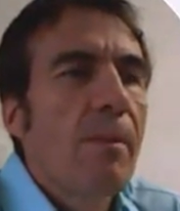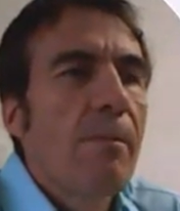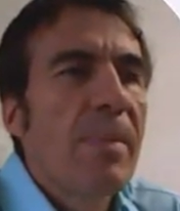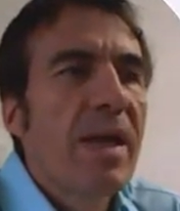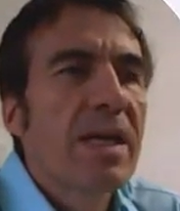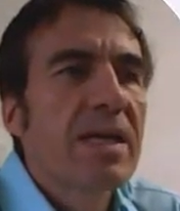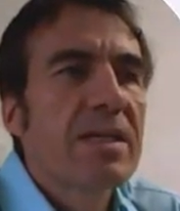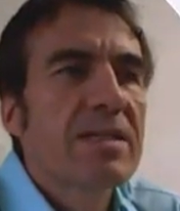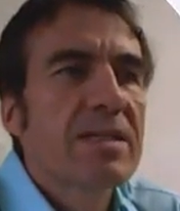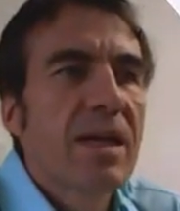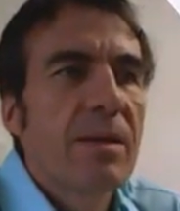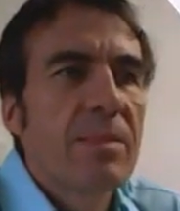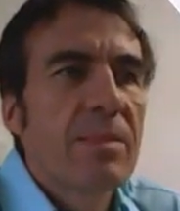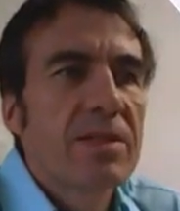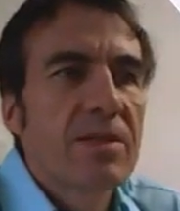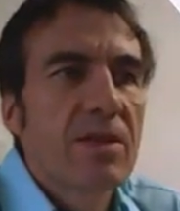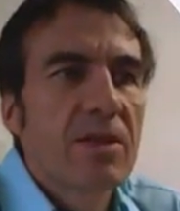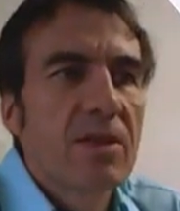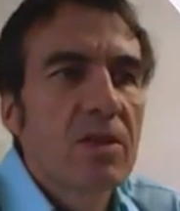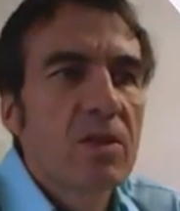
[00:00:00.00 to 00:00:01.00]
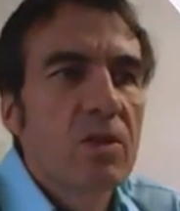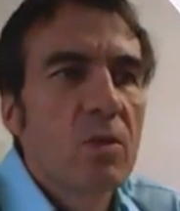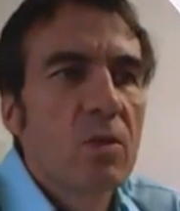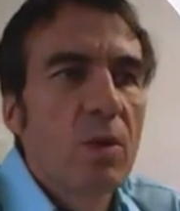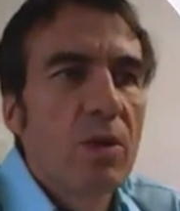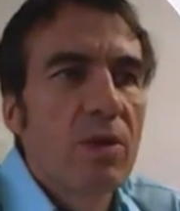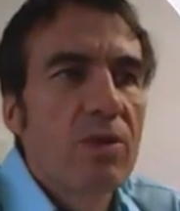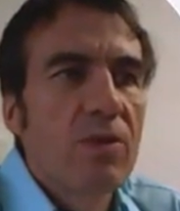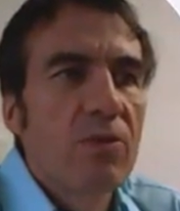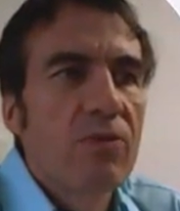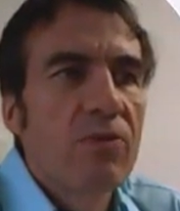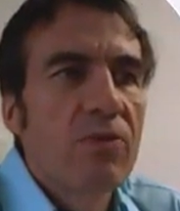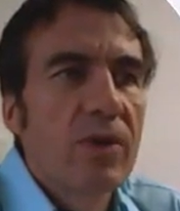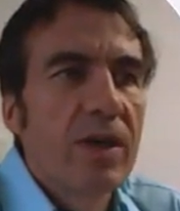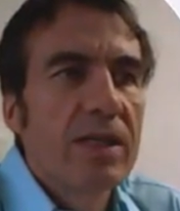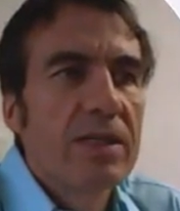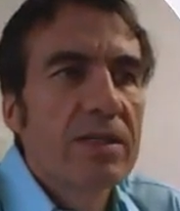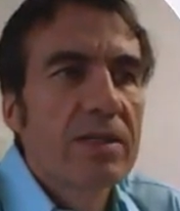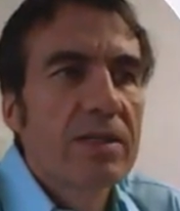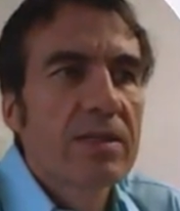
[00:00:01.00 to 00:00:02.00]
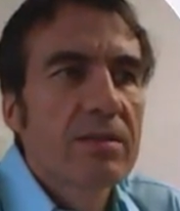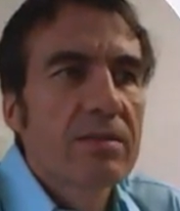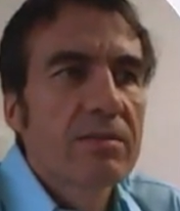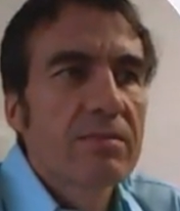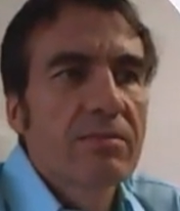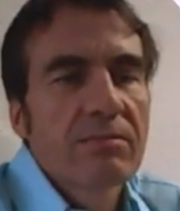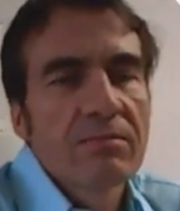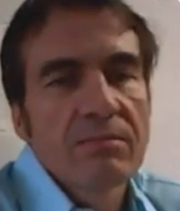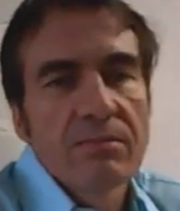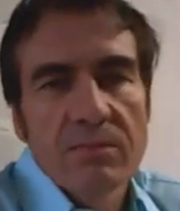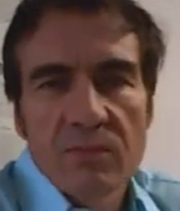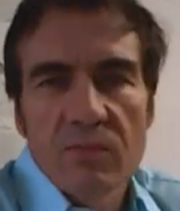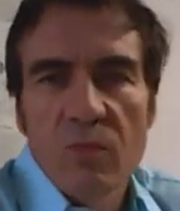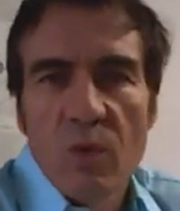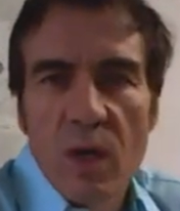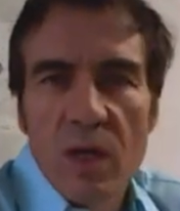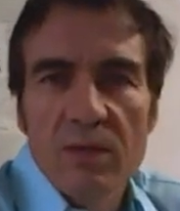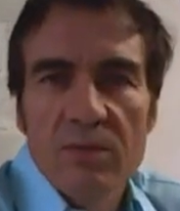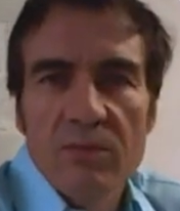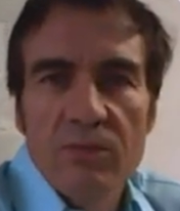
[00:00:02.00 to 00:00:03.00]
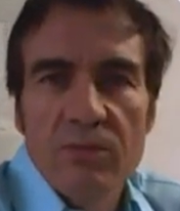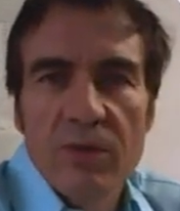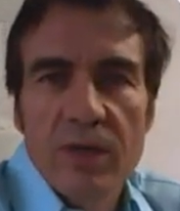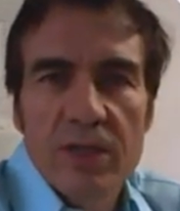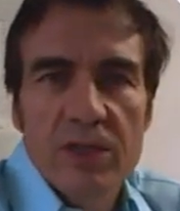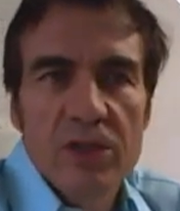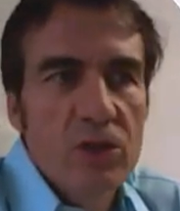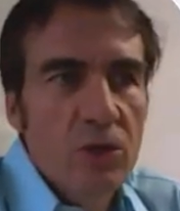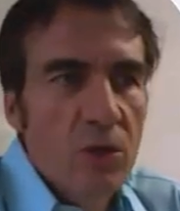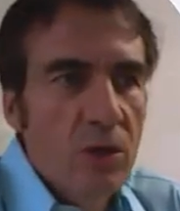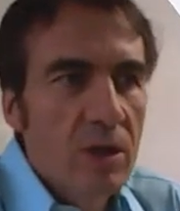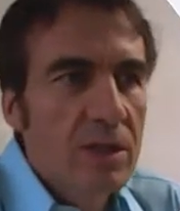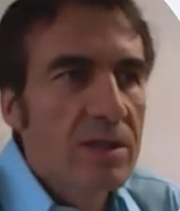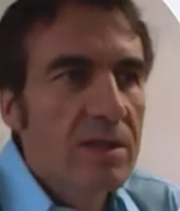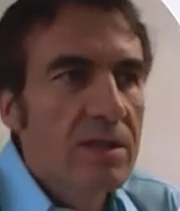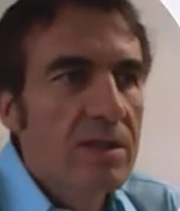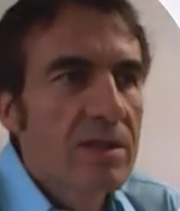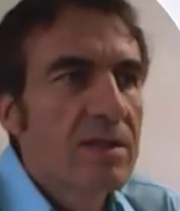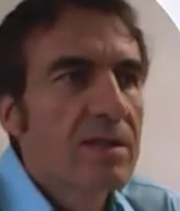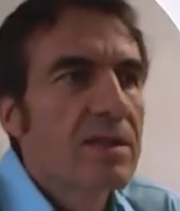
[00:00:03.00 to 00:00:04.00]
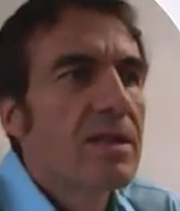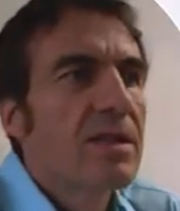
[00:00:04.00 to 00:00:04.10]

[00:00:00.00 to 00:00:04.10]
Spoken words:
make a semicircle with your friends. Well, very short.